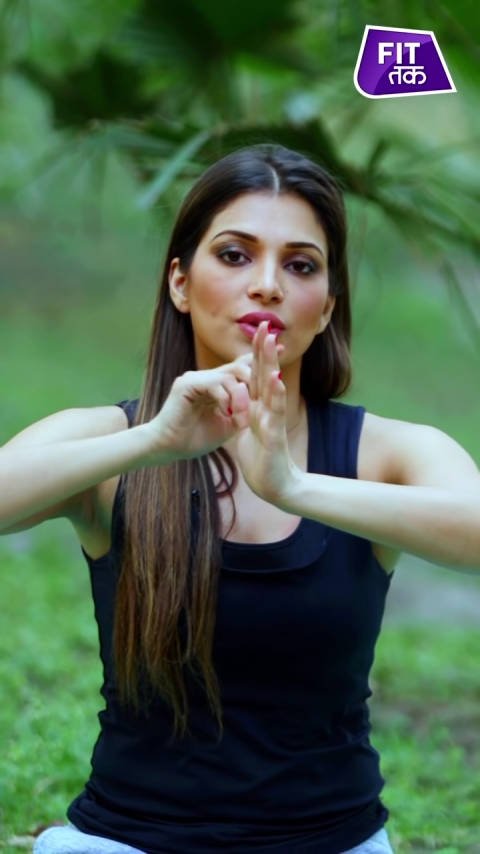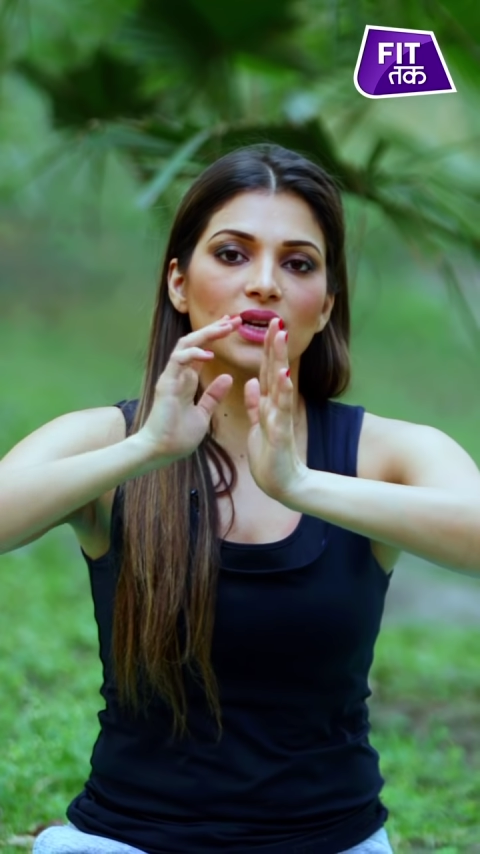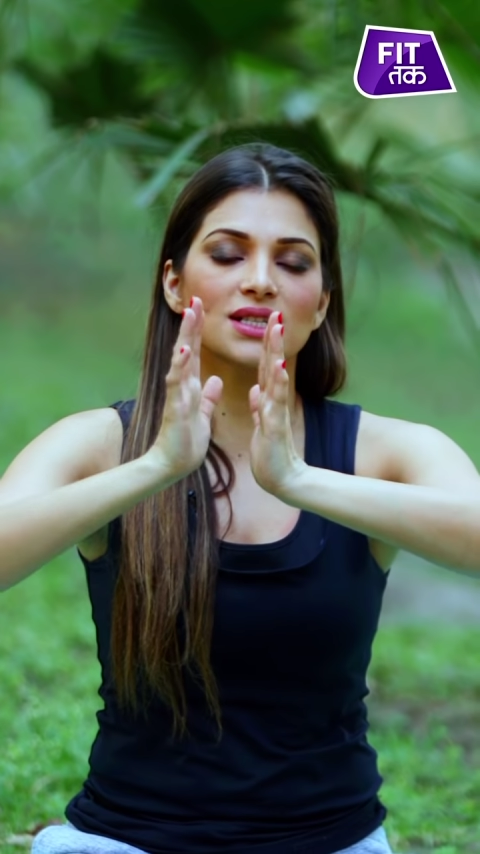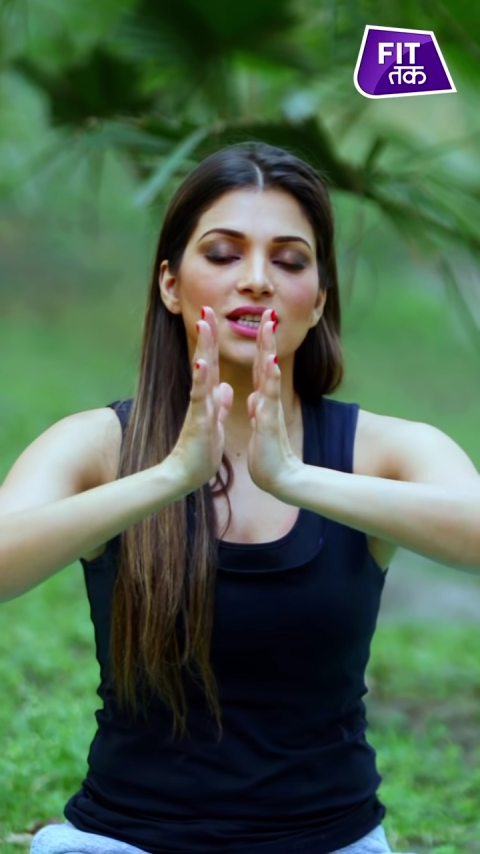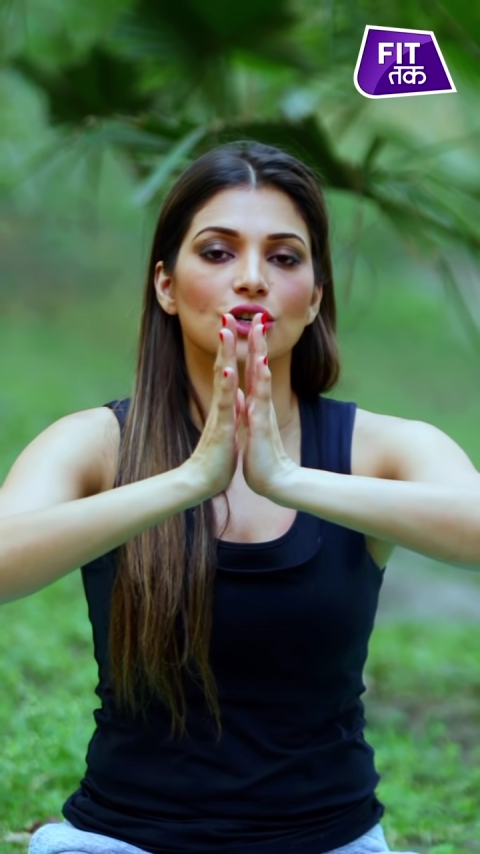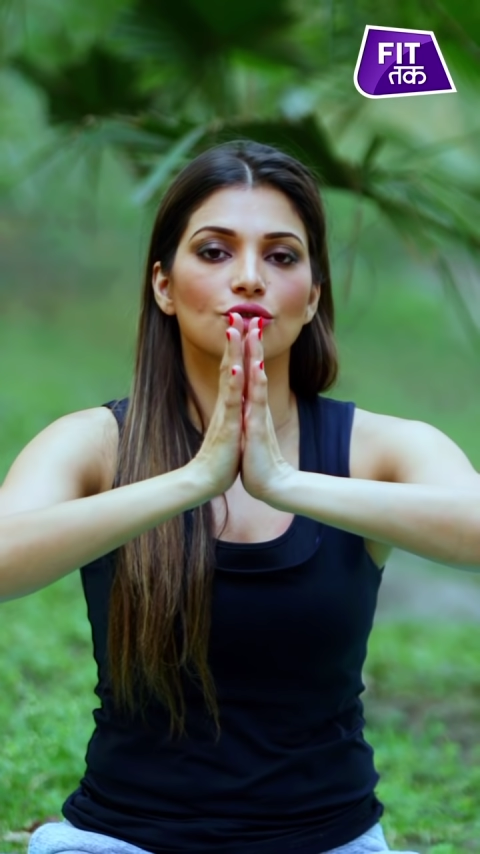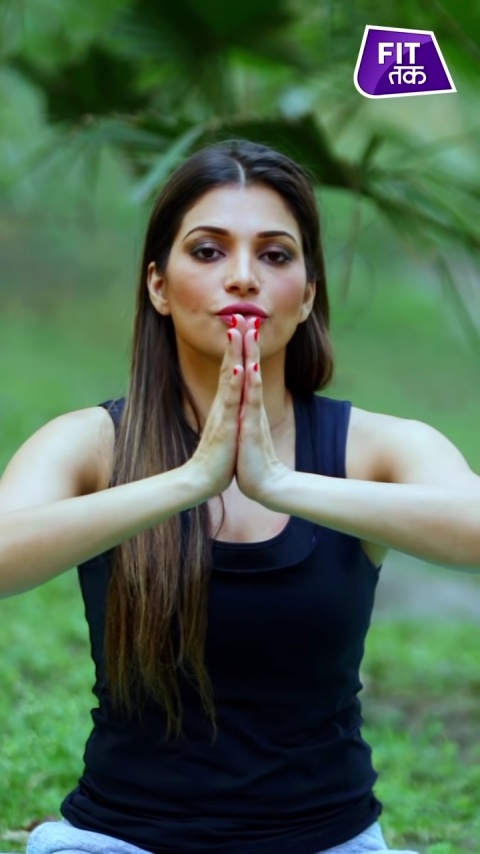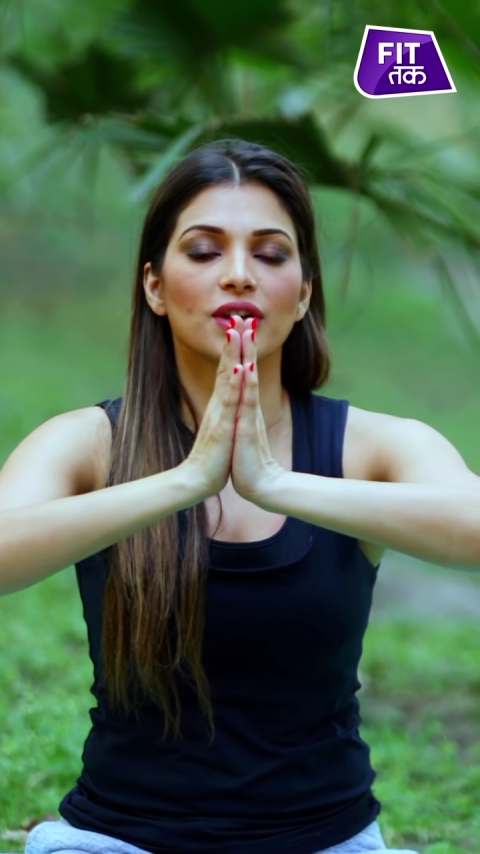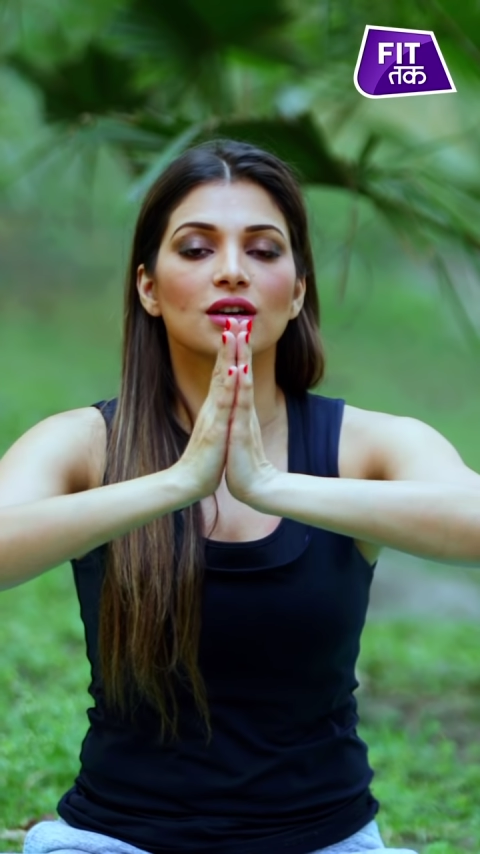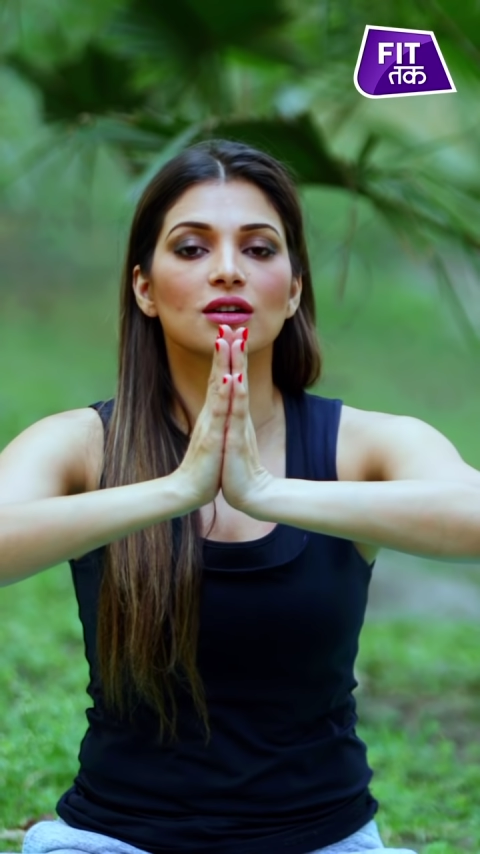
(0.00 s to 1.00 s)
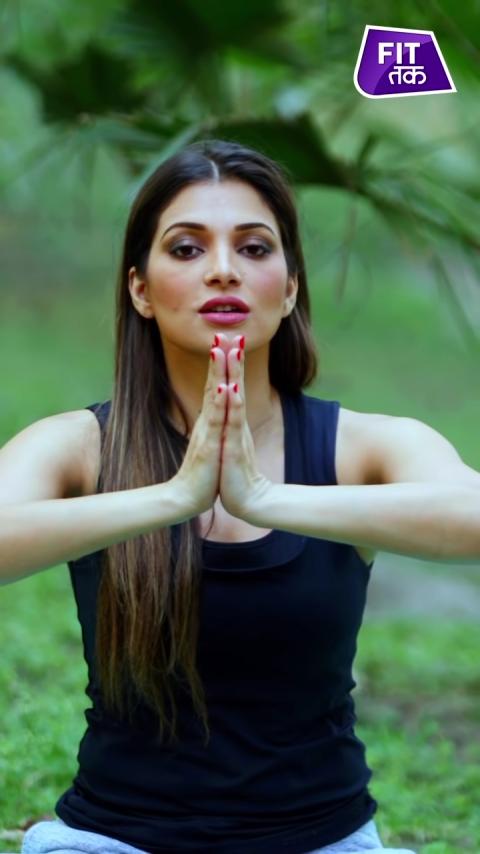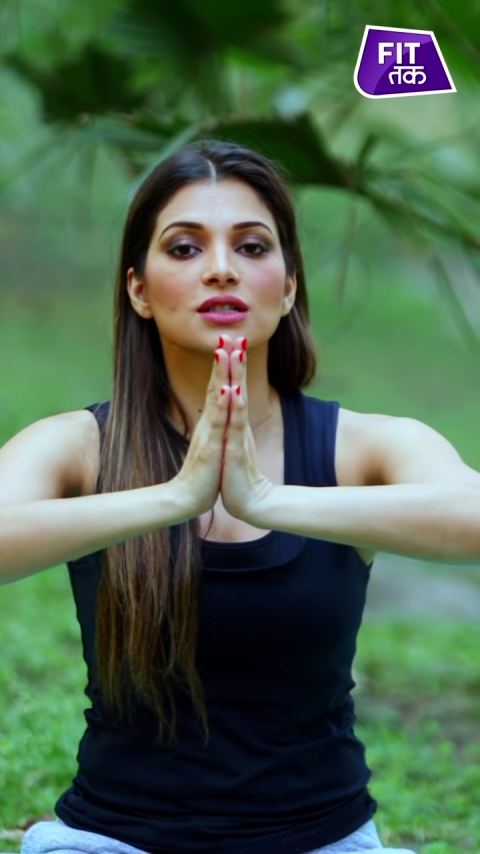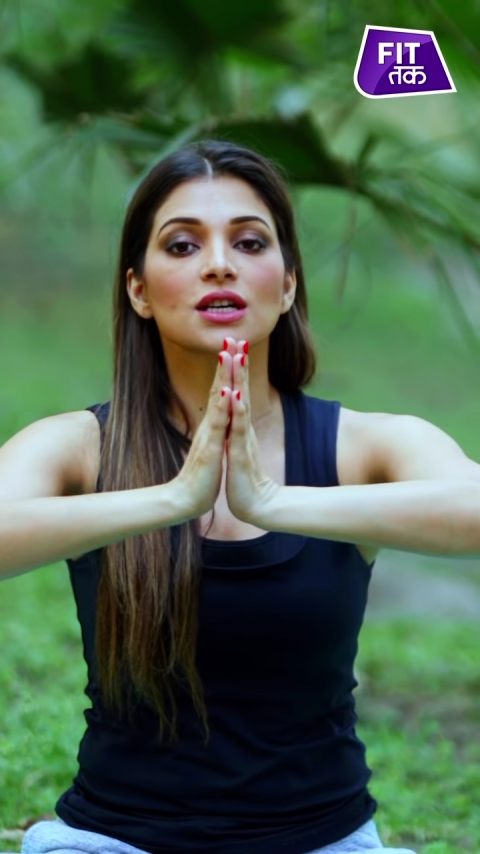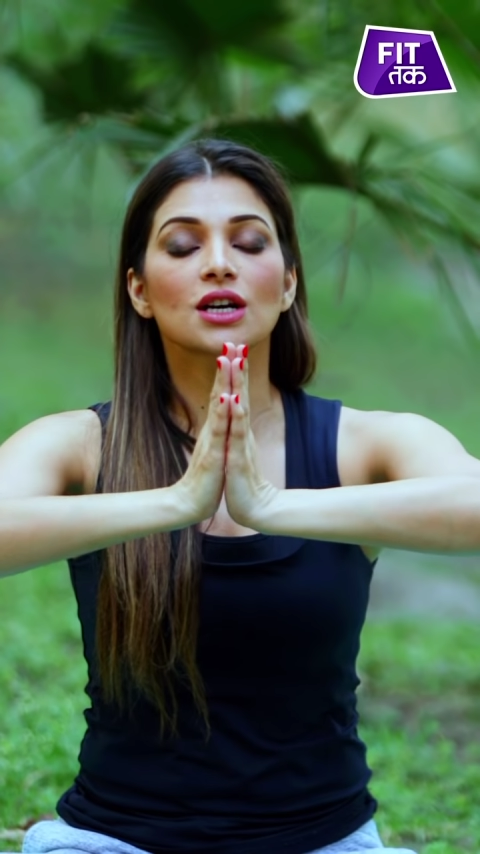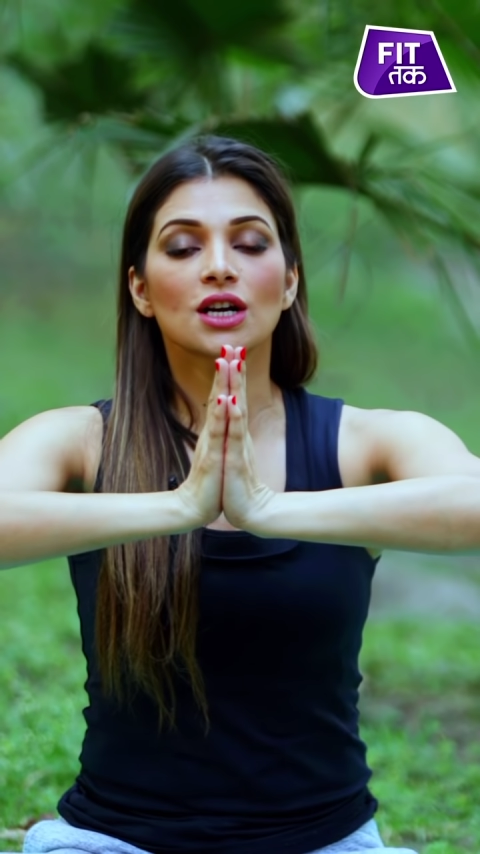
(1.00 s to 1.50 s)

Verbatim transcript: wrist and your fingers